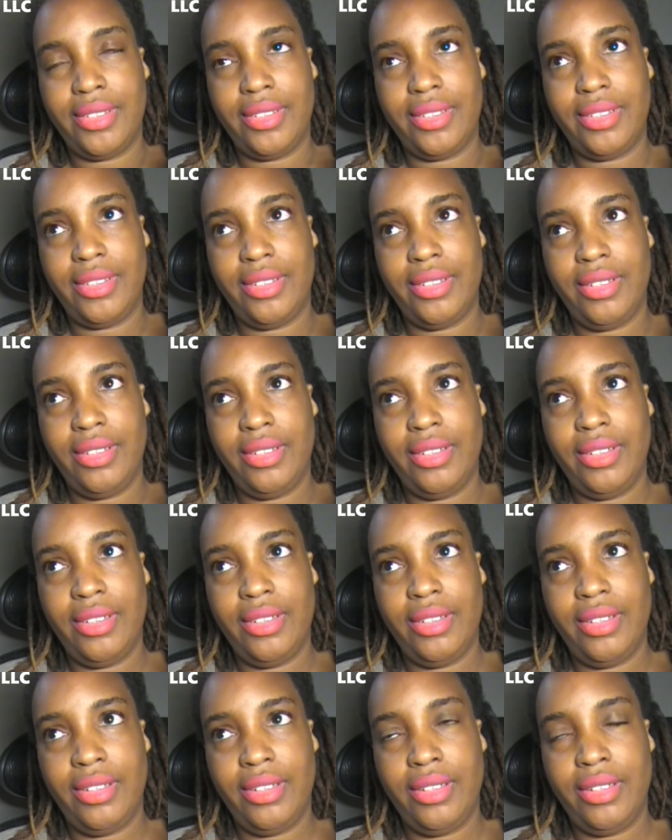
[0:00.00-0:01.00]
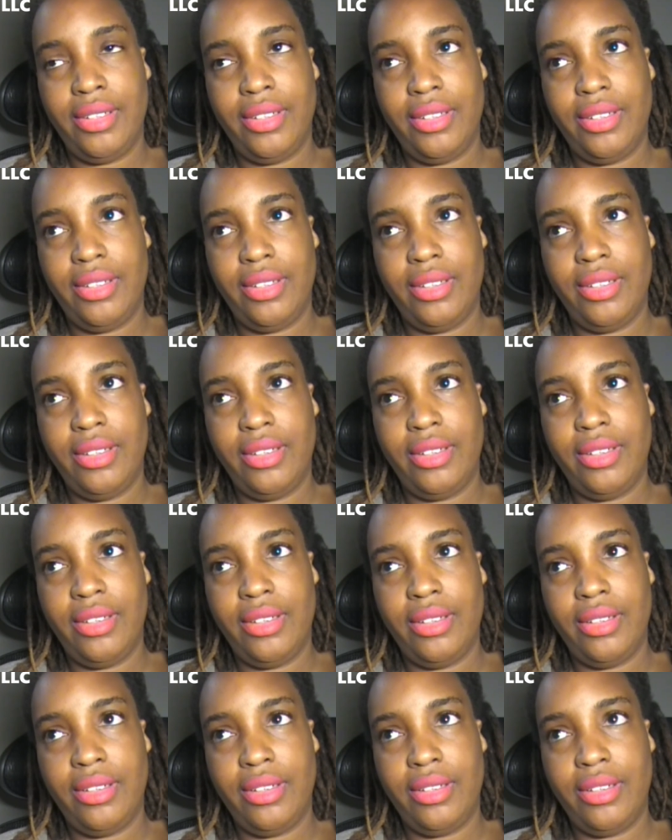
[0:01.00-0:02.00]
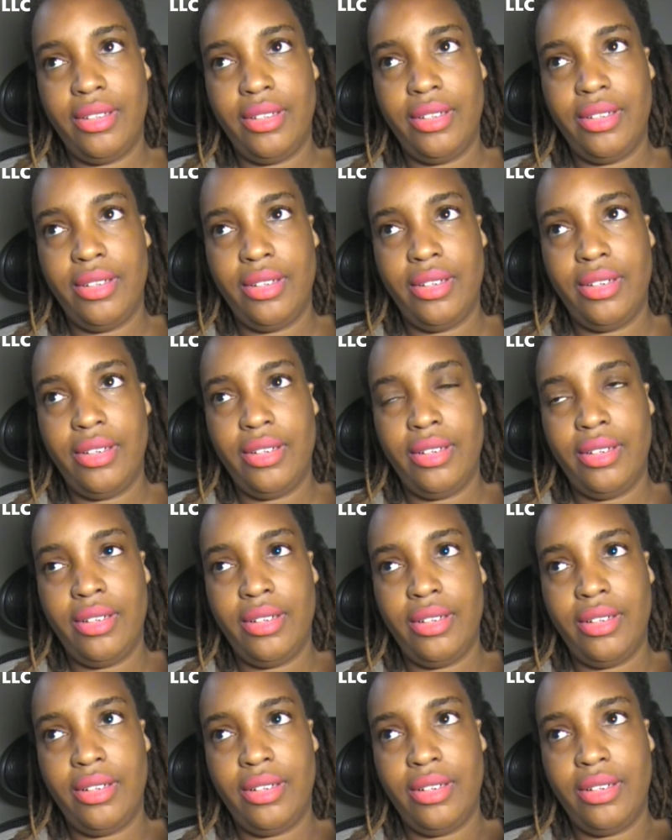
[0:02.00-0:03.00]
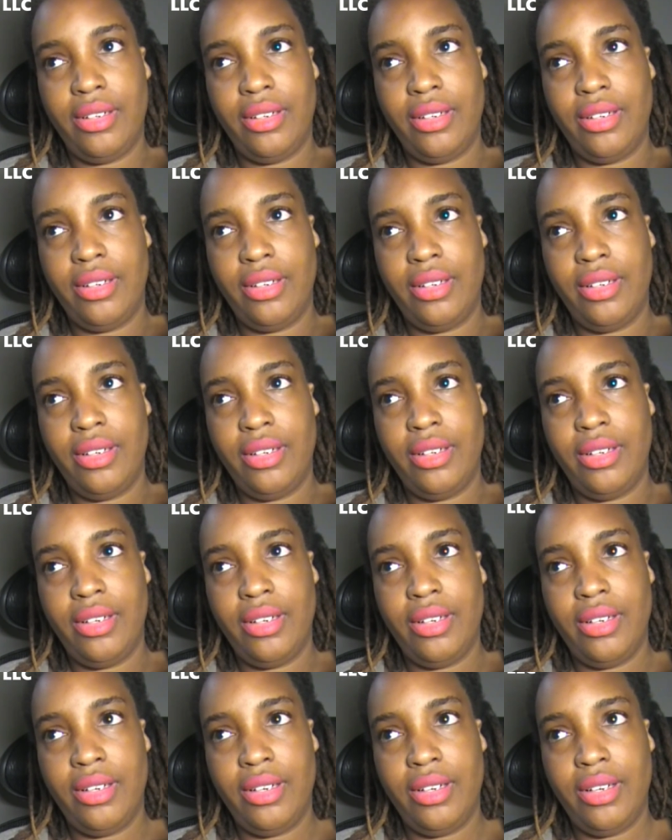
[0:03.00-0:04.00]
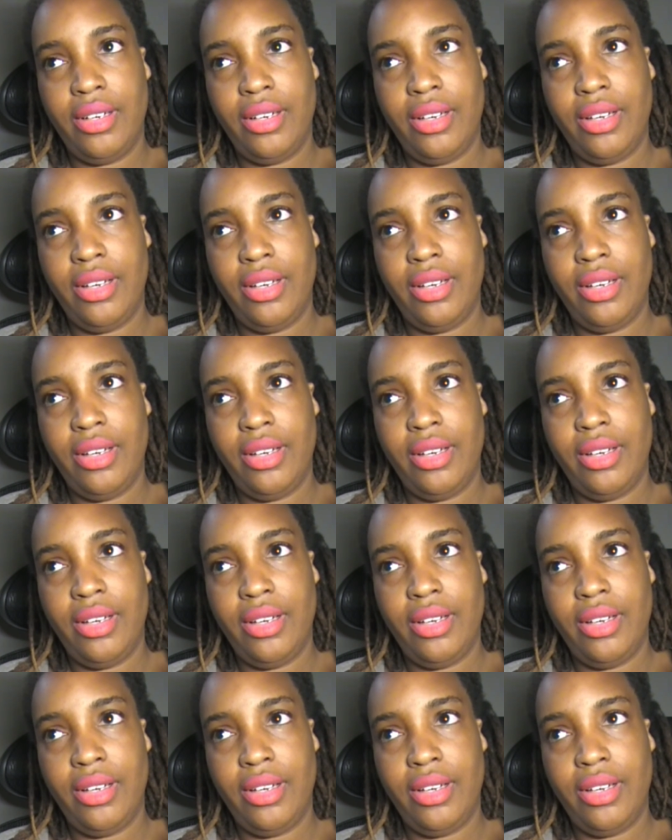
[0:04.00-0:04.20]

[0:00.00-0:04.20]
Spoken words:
Nobody speaks.